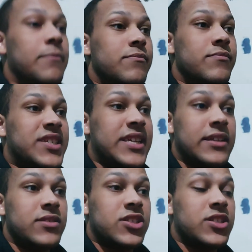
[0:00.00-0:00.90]

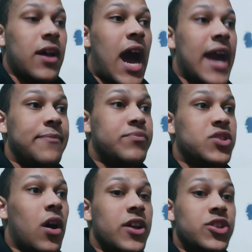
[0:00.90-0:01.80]
since I
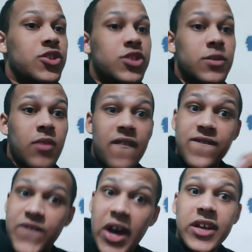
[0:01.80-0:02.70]
started YouTube the
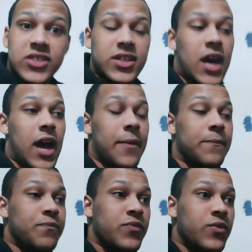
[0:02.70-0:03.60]
first time,
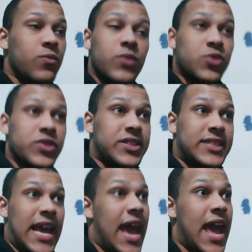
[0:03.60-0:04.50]
which was
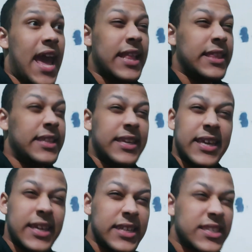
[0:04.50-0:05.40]
10
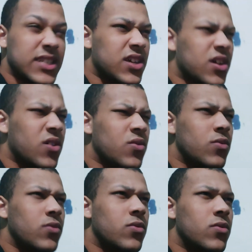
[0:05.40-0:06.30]
years
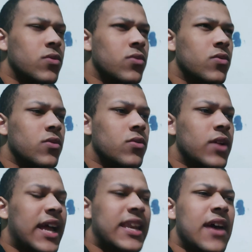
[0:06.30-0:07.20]
ago.
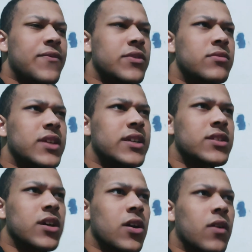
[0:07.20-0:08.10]
11 years
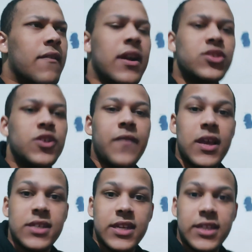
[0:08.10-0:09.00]
ago, around
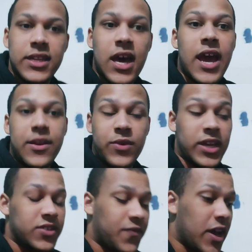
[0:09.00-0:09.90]
2009, when I
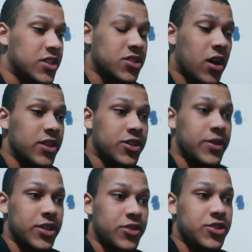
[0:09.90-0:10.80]
first started
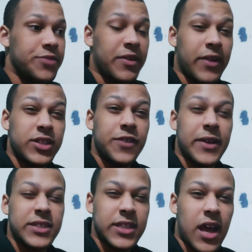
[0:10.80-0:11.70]
doing YouTube, around
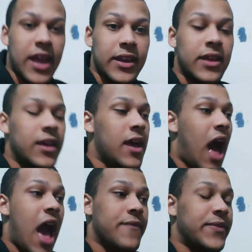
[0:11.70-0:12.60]
2009.
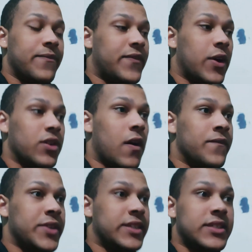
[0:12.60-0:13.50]
I haven't felt
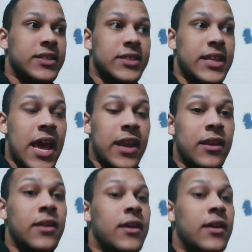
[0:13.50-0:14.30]
confident since then.